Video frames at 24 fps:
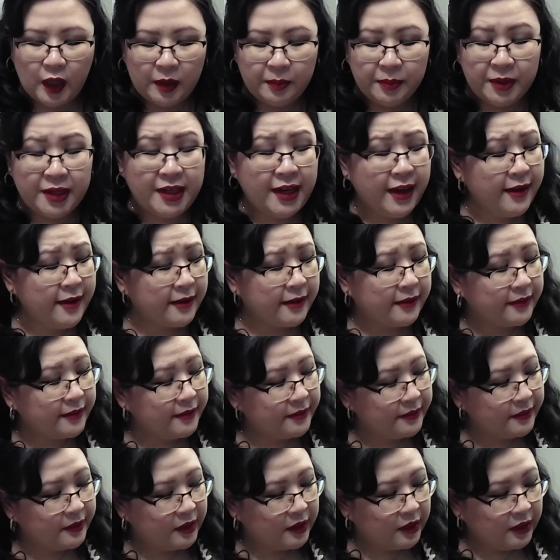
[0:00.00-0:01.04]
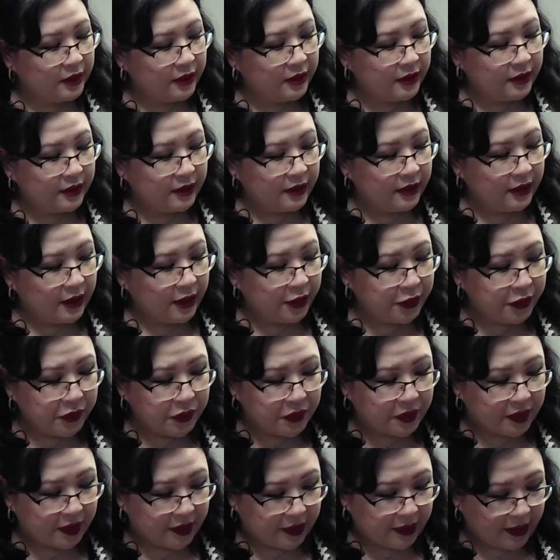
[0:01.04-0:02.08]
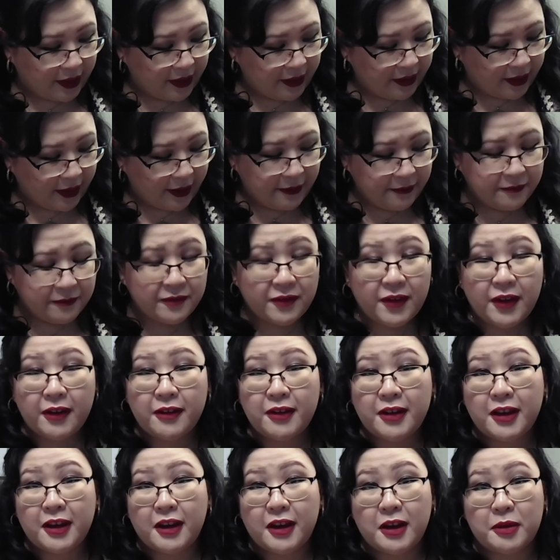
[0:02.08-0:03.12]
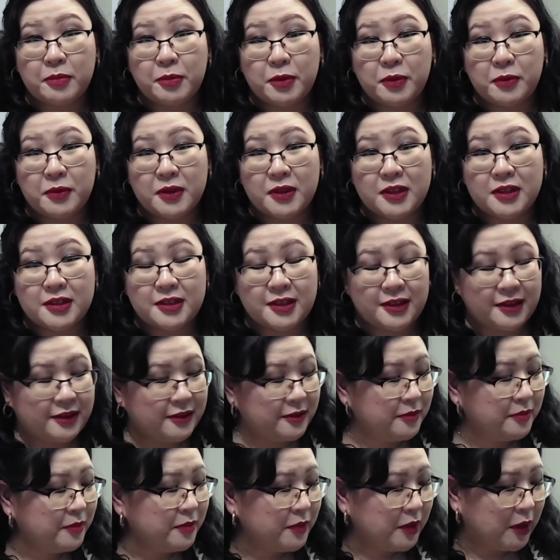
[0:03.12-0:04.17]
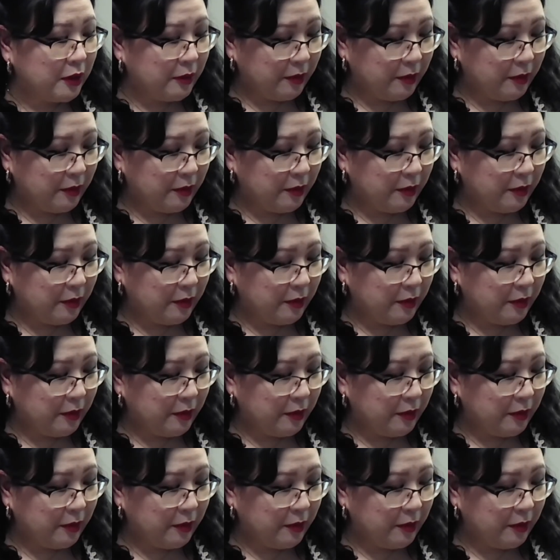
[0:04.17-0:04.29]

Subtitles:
yeah, other than that, I'm very happy with this item.